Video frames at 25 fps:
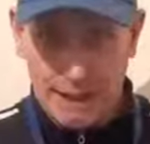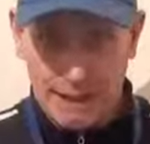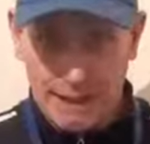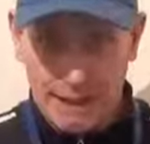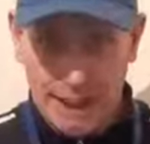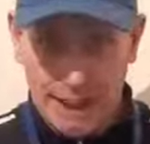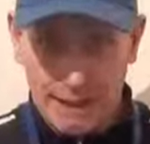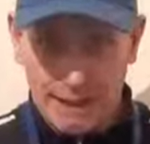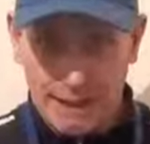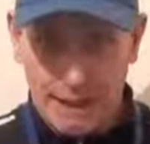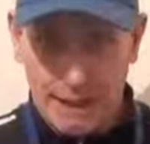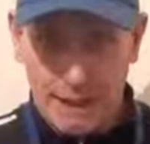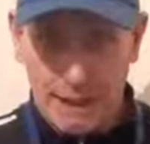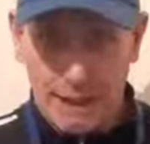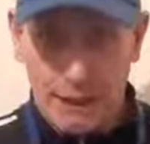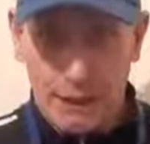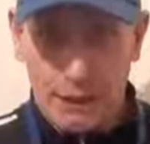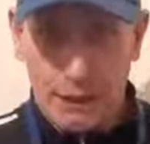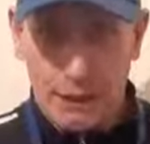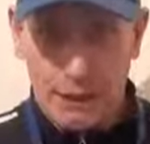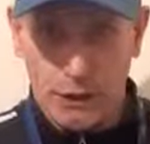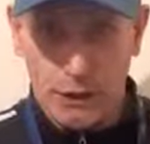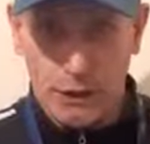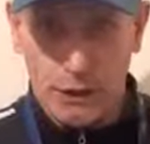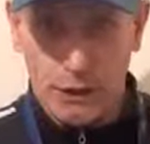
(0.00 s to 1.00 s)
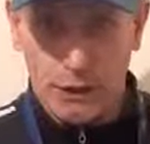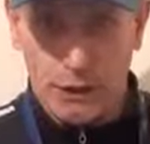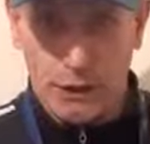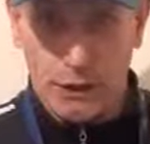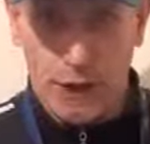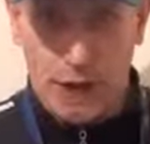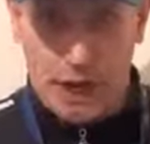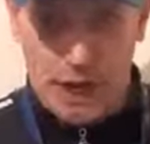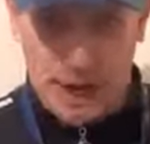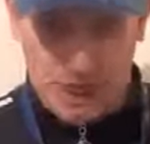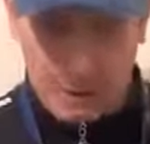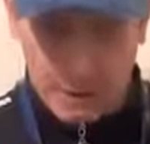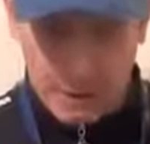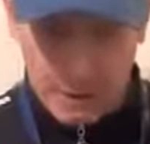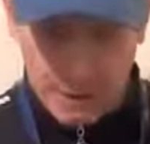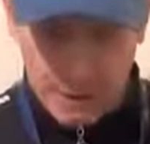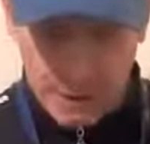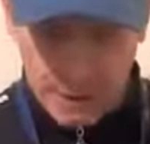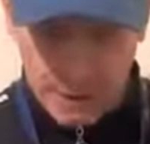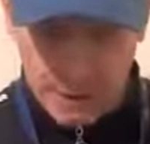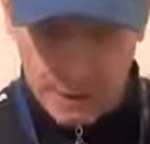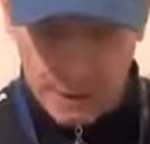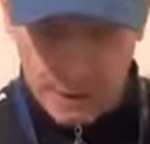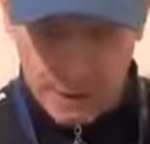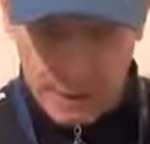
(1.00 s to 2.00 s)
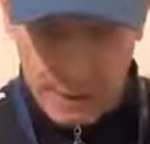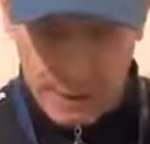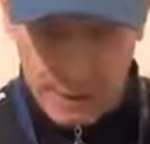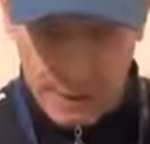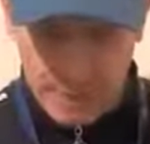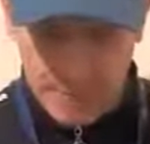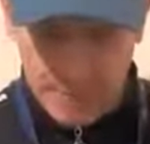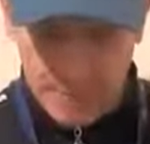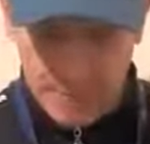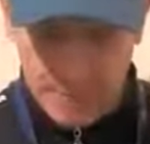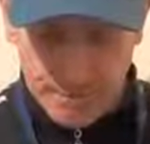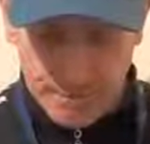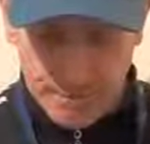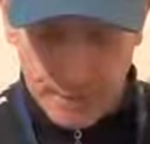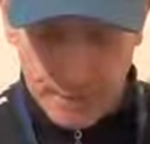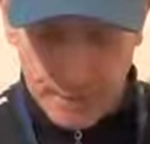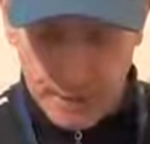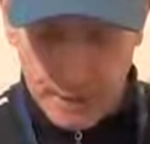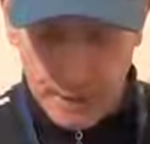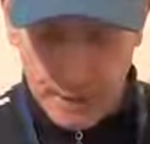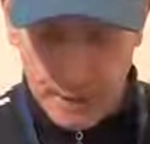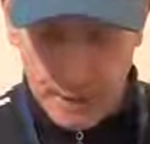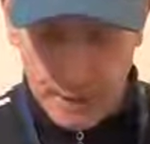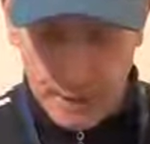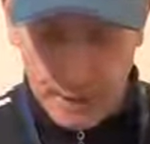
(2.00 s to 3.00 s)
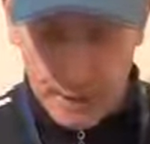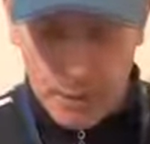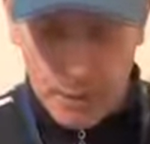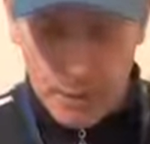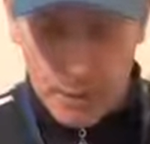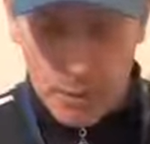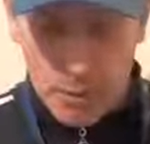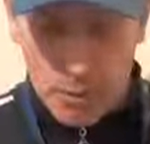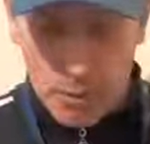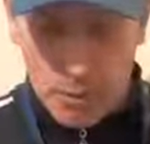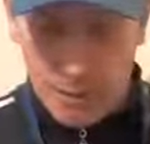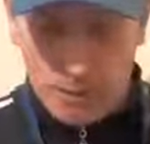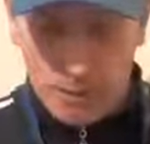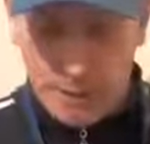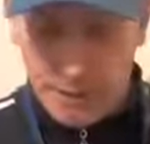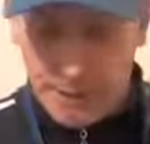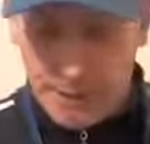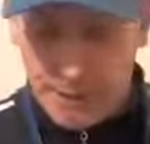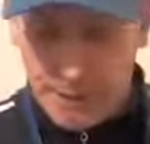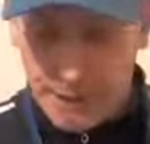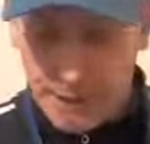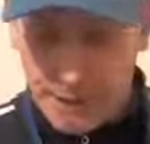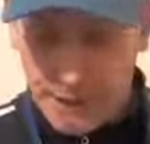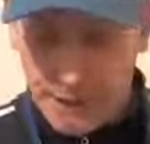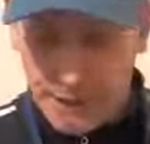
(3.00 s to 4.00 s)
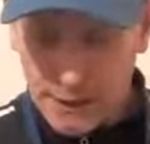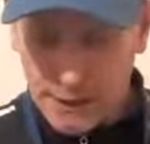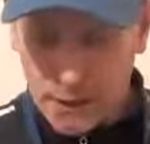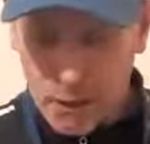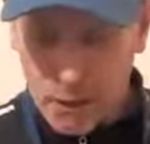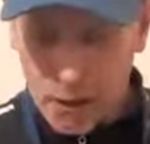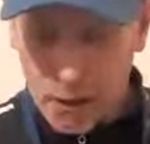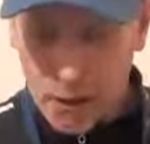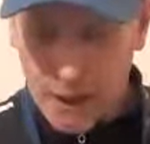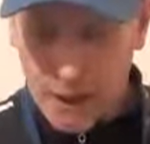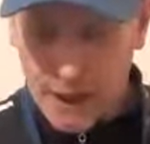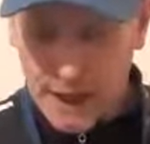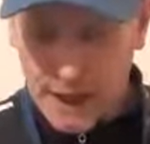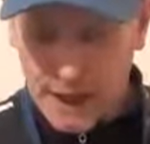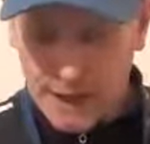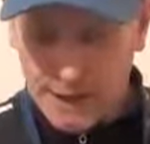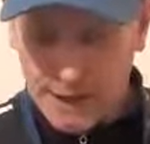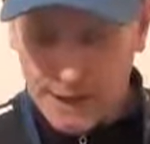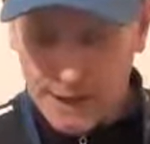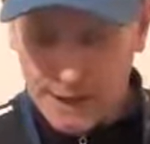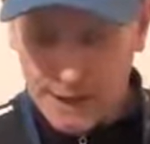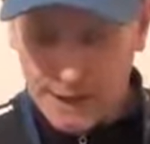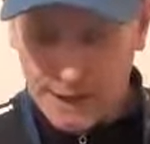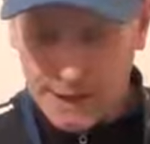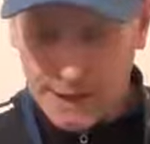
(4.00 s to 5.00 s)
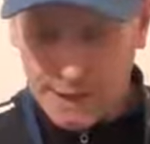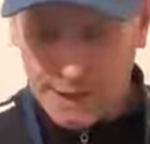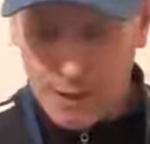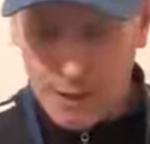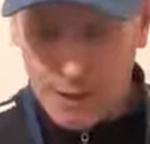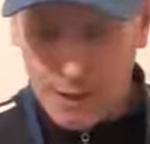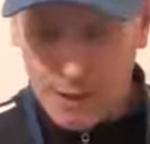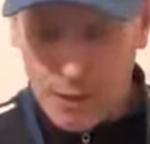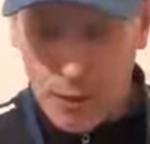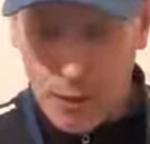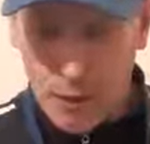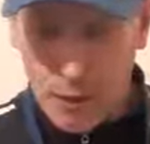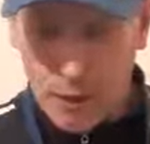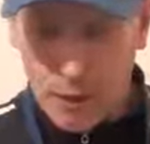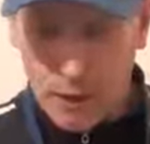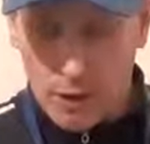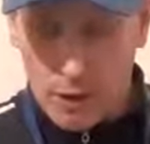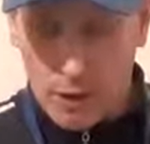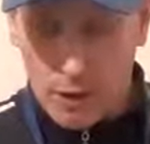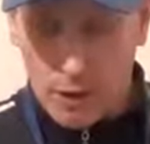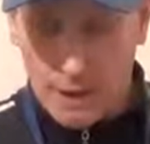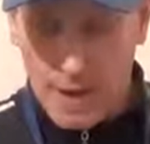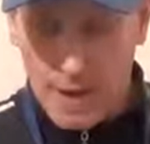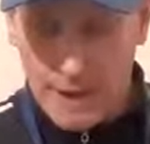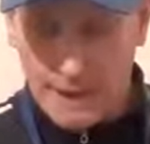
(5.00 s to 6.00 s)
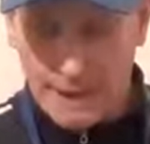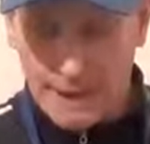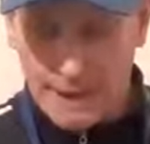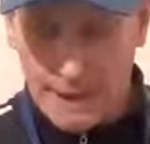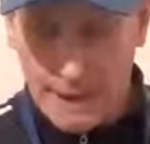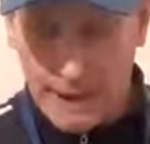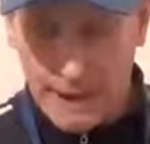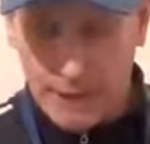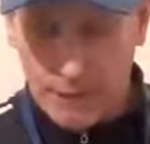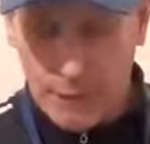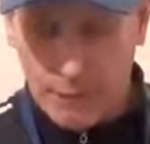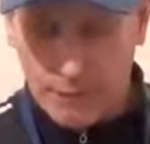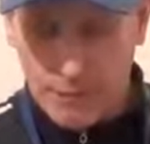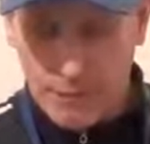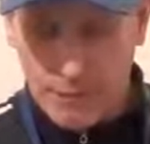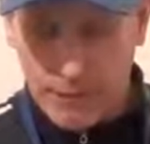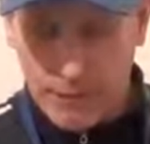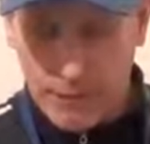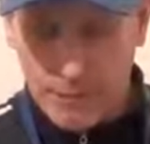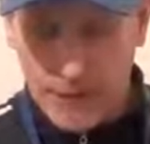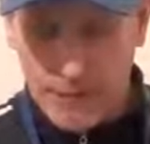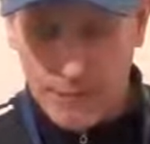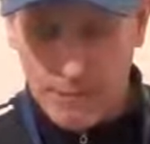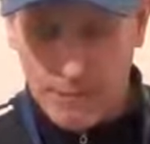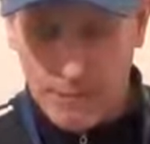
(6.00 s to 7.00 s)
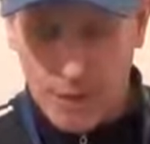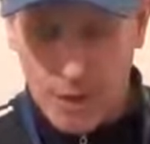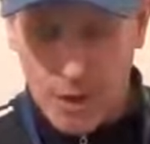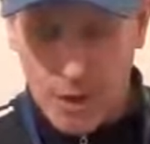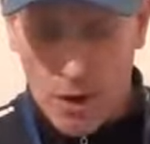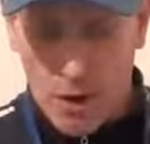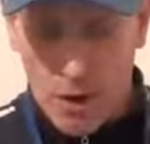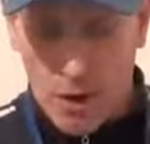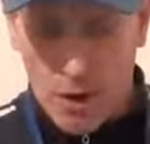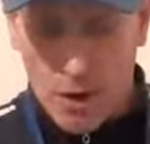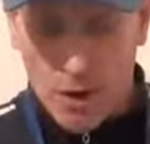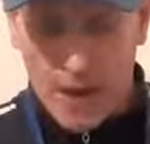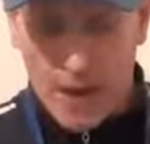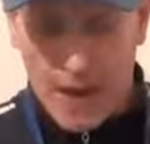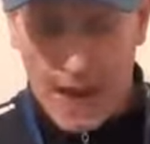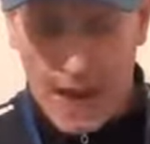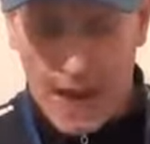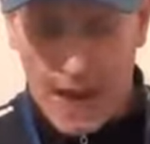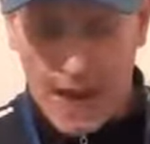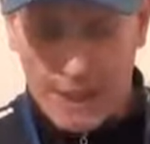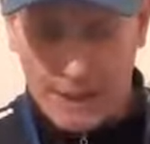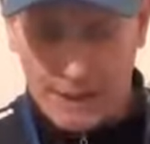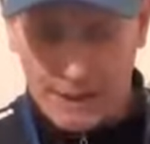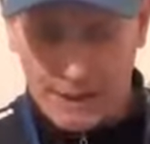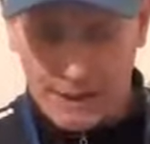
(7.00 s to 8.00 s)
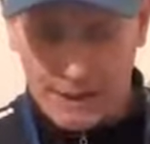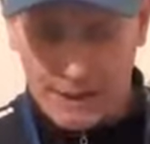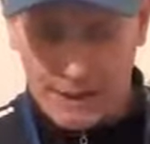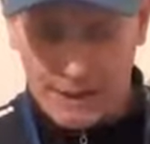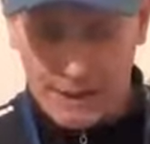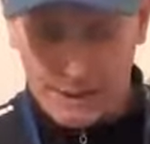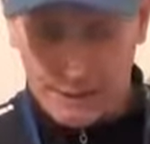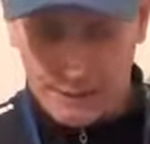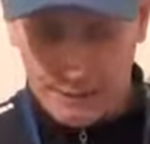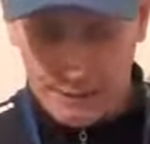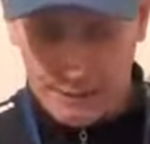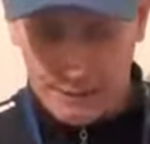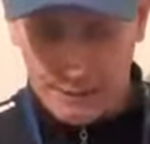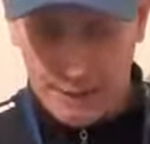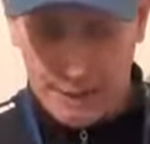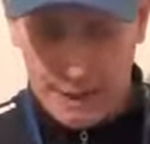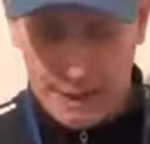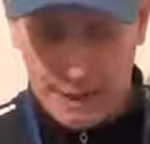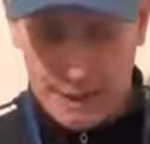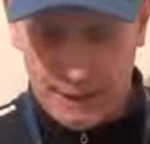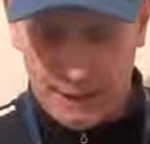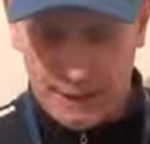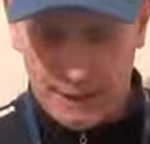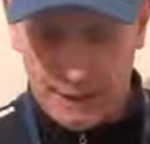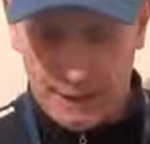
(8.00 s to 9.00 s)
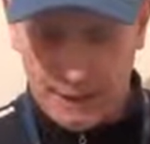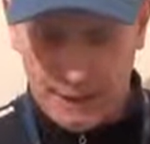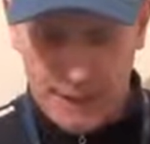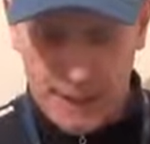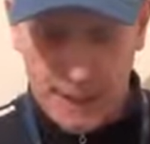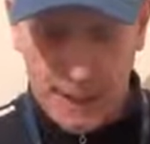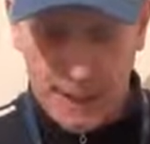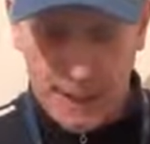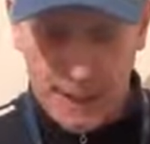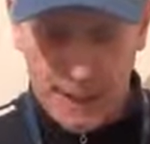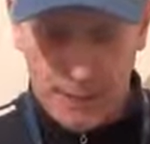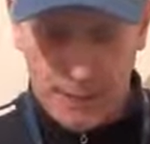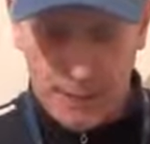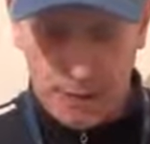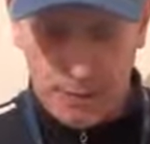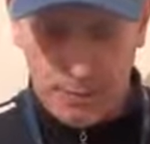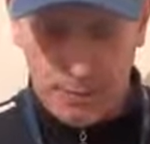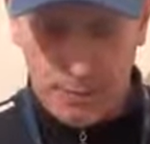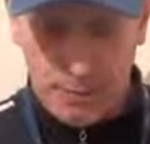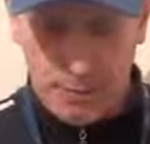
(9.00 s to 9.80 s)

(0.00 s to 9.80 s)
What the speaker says: deception used in the language, right? With the advice or assistance before or at the time of the crime or acts, right? Do you get that now,